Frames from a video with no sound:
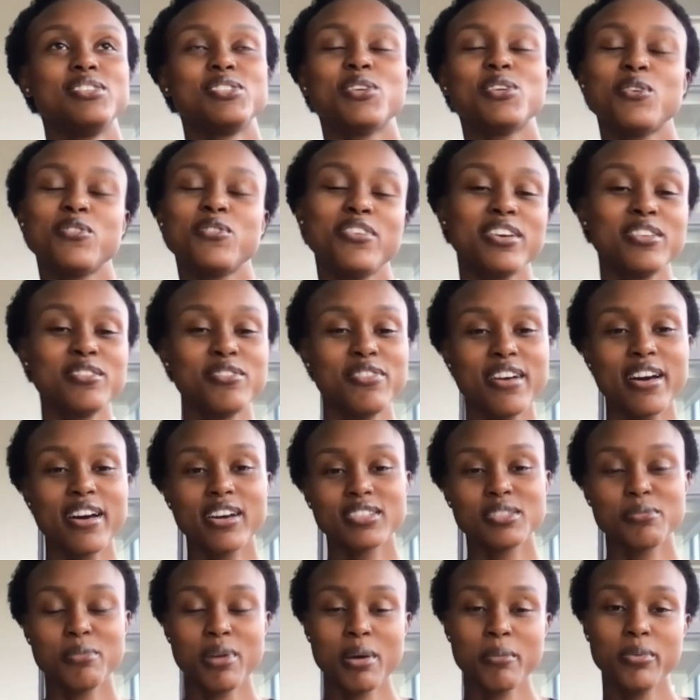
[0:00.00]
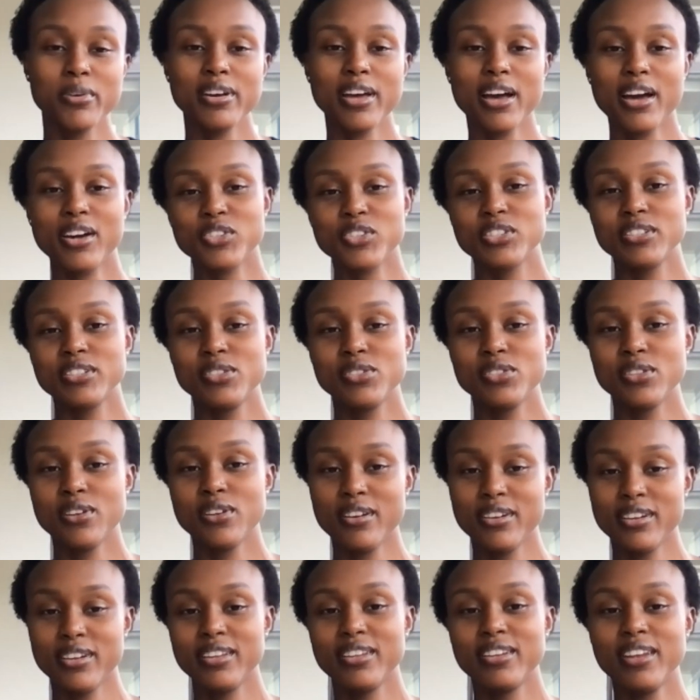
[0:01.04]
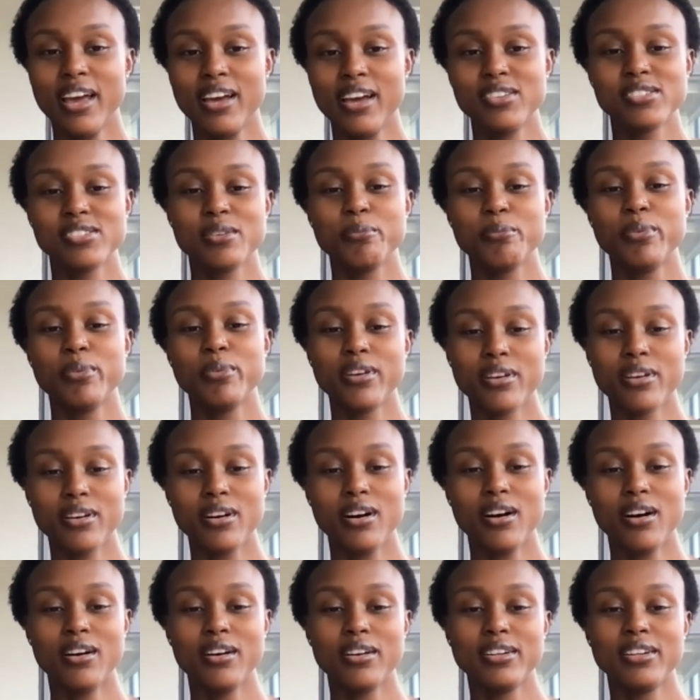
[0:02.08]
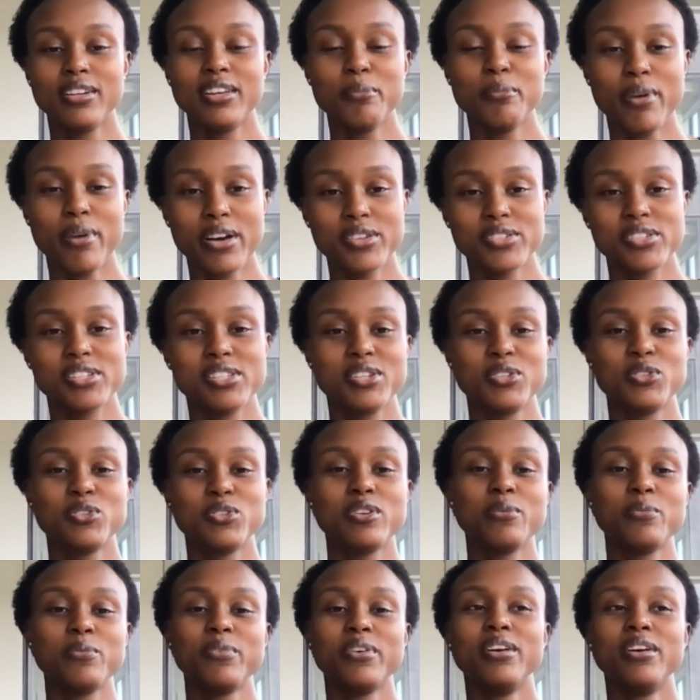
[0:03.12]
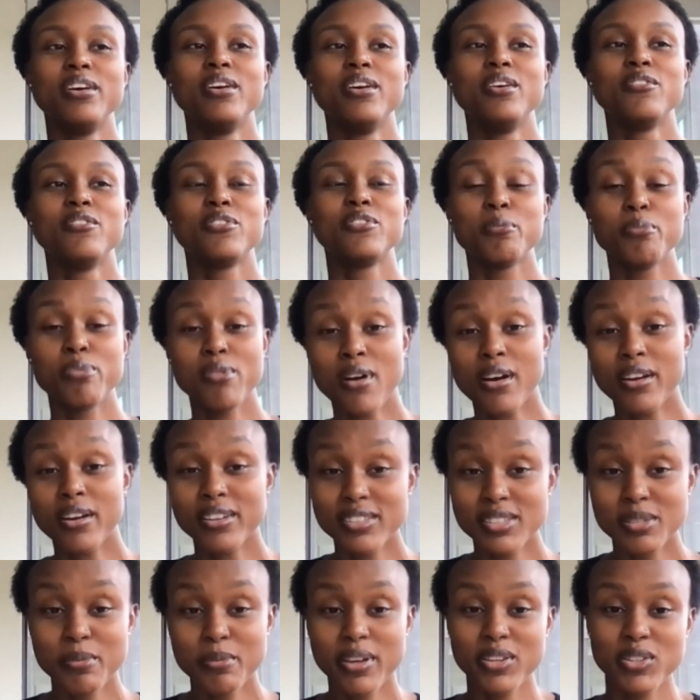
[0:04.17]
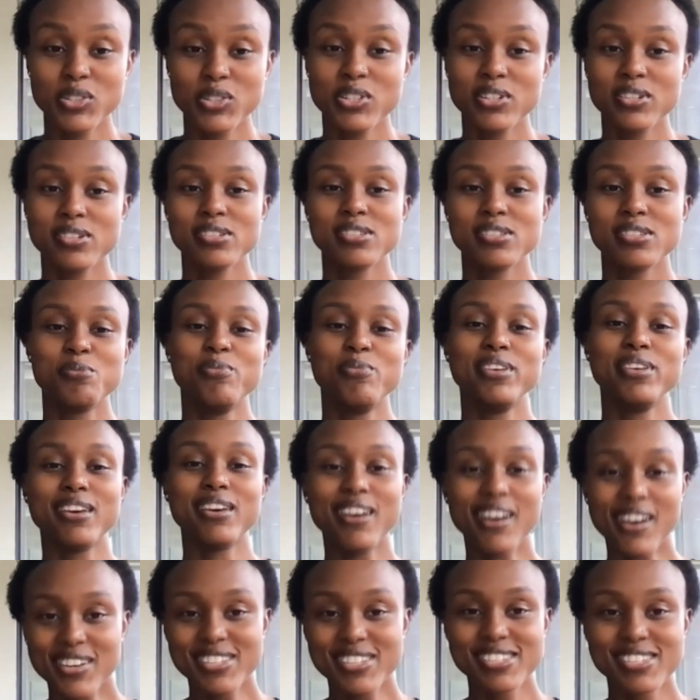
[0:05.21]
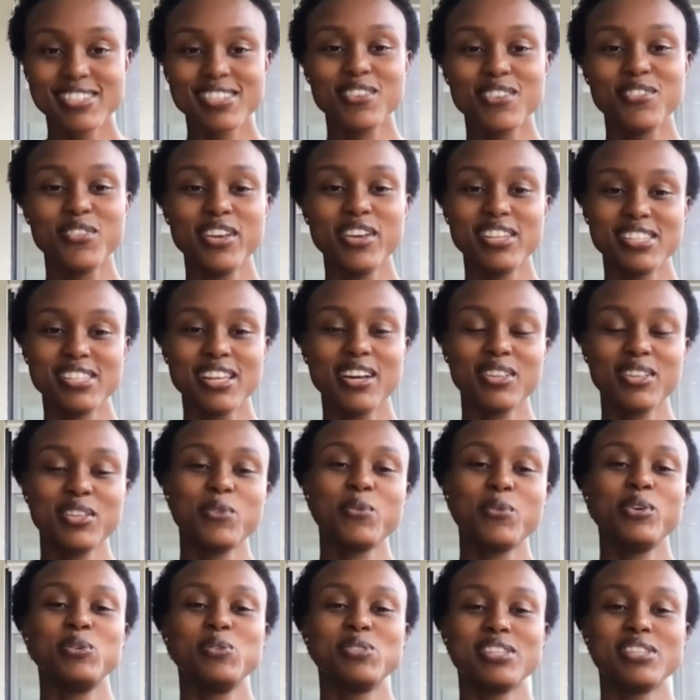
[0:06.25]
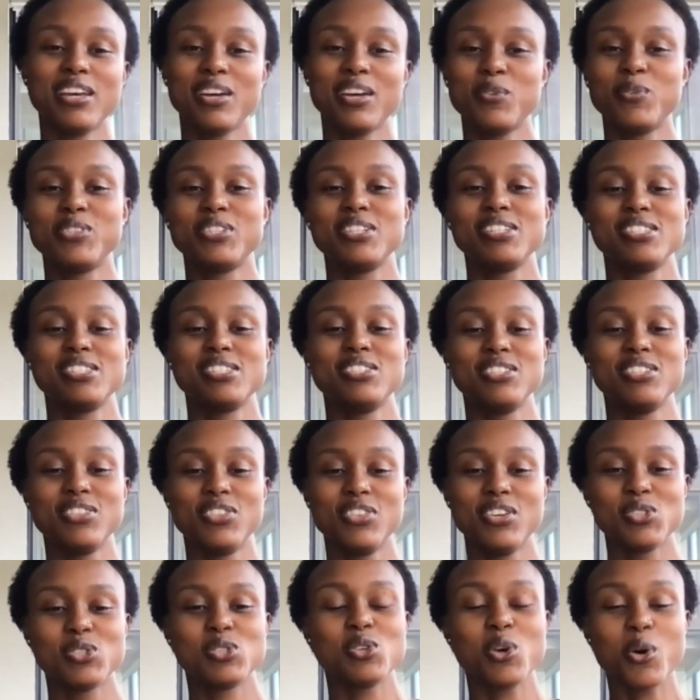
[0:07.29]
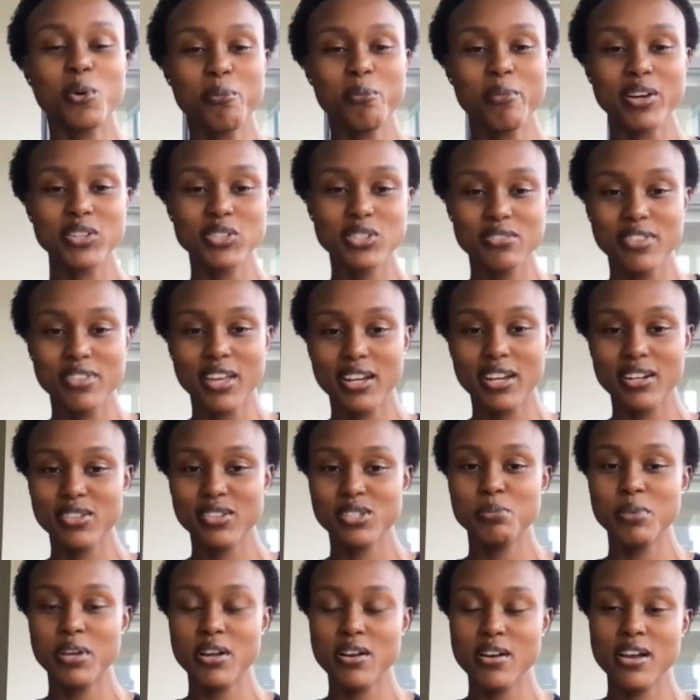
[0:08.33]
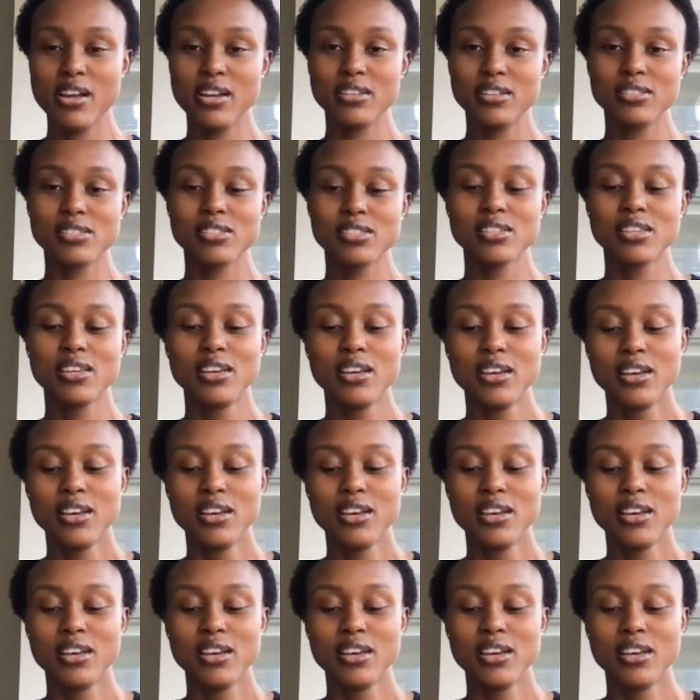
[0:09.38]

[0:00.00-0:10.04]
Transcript: So fun fact, my book actually started as a book on imposter syndrome for product managers because of exactly what you said, which is there's so much of that experience